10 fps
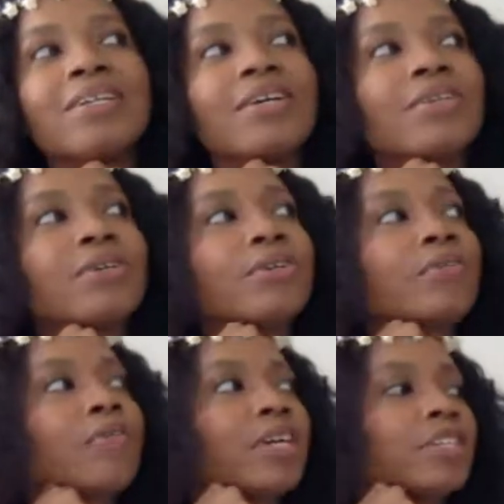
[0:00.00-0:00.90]
Another
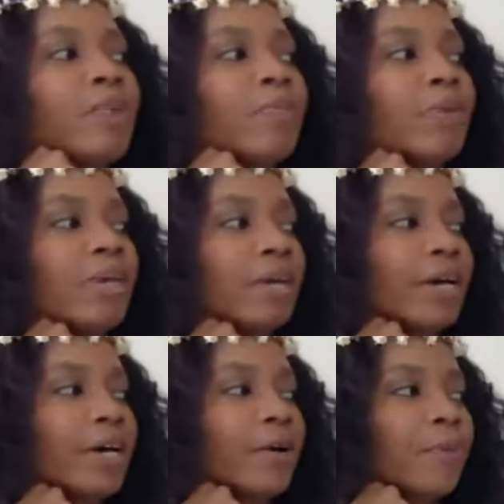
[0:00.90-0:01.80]
phrase might be
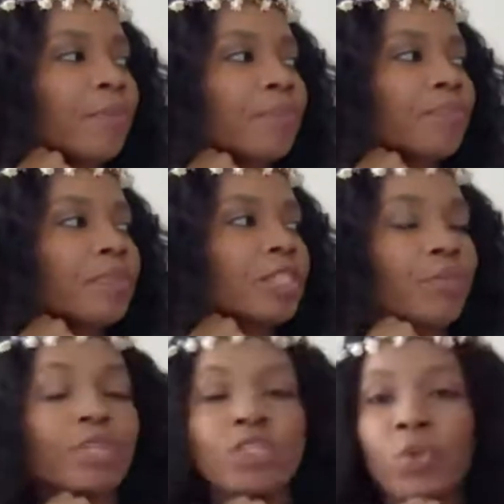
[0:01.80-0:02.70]

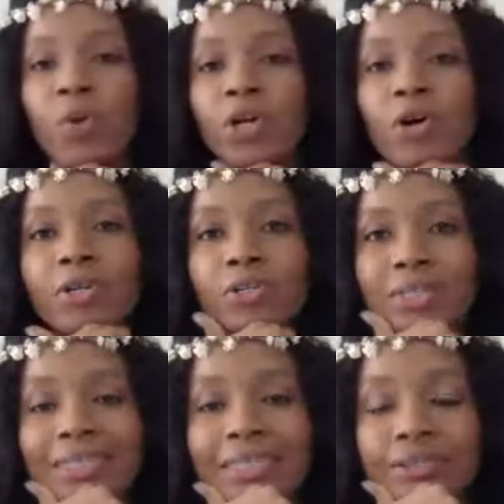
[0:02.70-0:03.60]
something to work on or
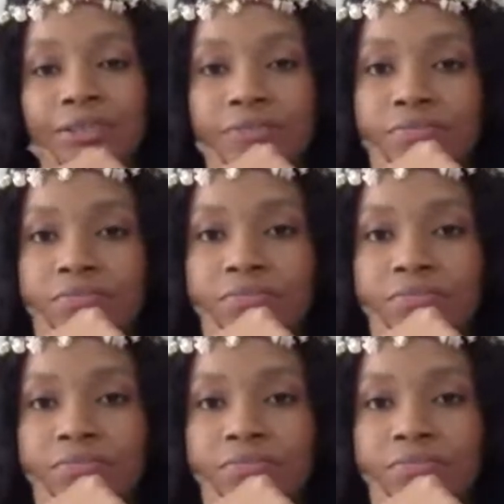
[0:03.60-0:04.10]
to heal.